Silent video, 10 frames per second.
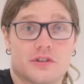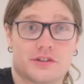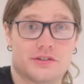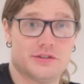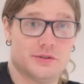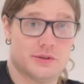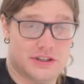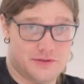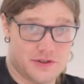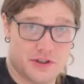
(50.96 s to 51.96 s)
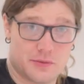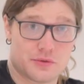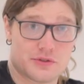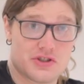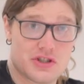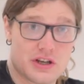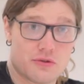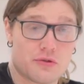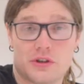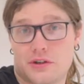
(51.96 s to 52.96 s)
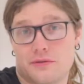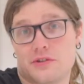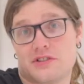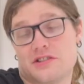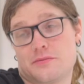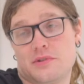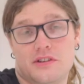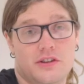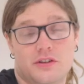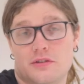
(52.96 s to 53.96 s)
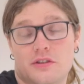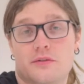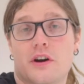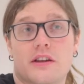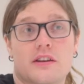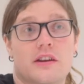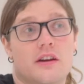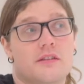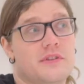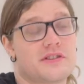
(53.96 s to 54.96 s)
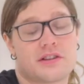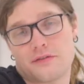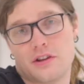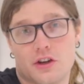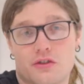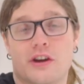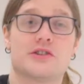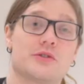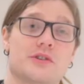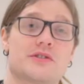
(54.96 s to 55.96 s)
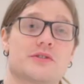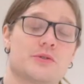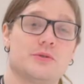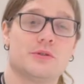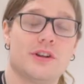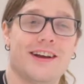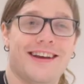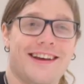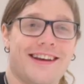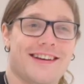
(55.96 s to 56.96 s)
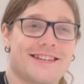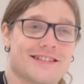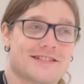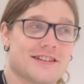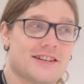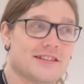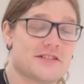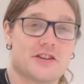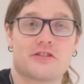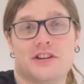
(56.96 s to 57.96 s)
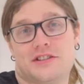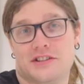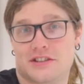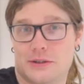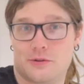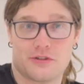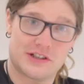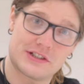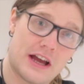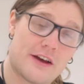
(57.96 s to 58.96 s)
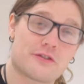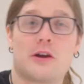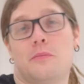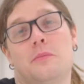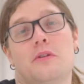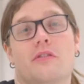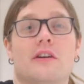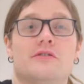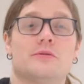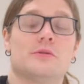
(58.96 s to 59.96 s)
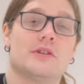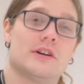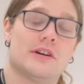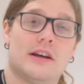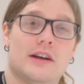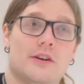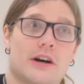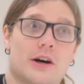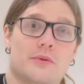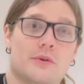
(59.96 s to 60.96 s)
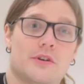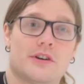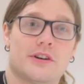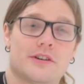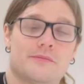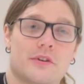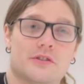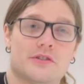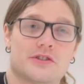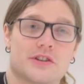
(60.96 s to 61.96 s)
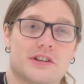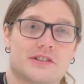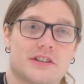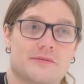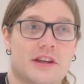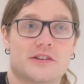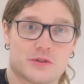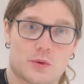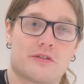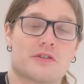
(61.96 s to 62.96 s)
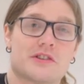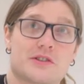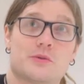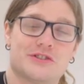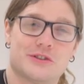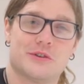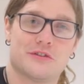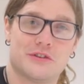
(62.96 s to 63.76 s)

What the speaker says: looking to study abroad in general, or looking for a discipline that you can only find here, it's definitely a great choice of school. Because it's in a great city, great staff, great people around you, will help you along on your journey to get onto whatever it is you want to do in the